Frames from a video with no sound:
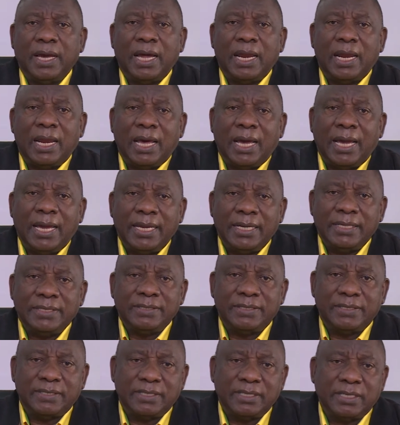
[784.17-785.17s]

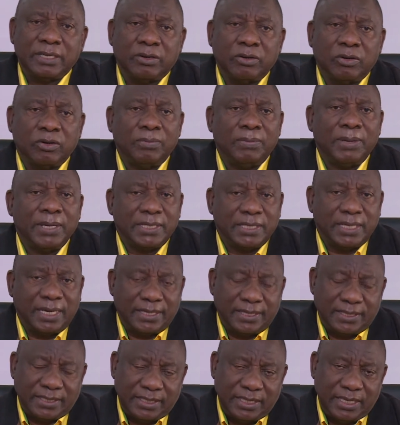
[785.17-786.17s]
Alliance Economic
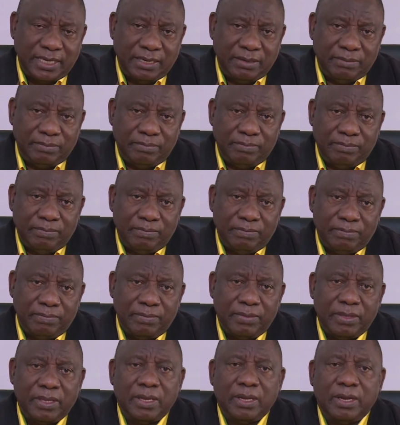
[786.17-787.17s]
Task Team
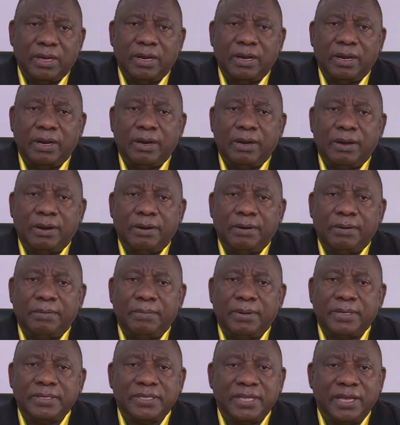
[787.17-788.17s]

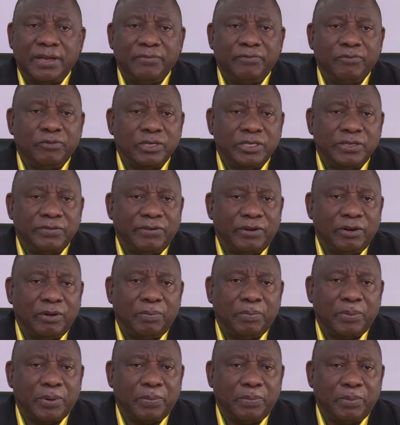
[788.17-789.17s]
must therefore
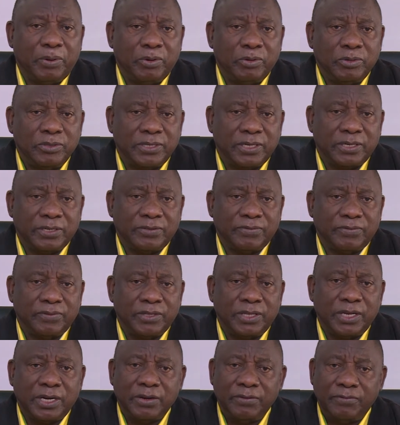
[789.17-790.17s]
develop proposals for
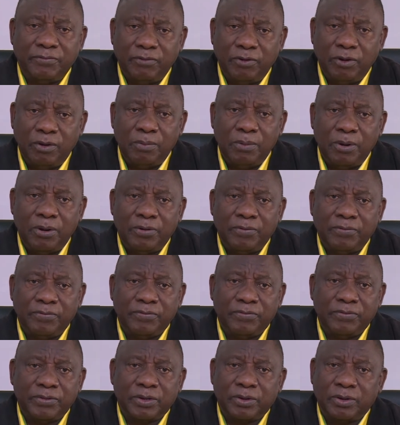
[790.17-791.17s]
the reform of
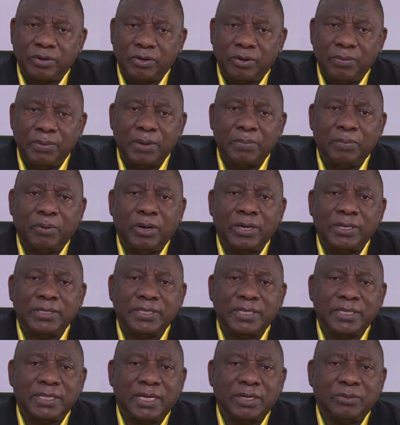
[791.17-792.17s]
economic
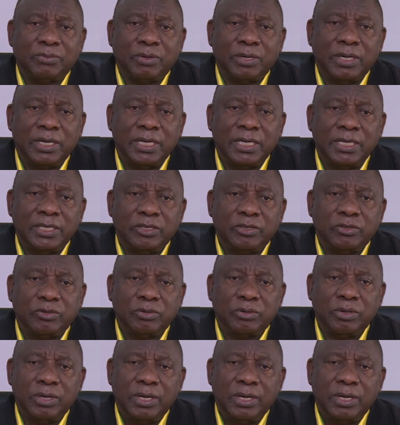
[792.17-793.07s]
policy that will lead to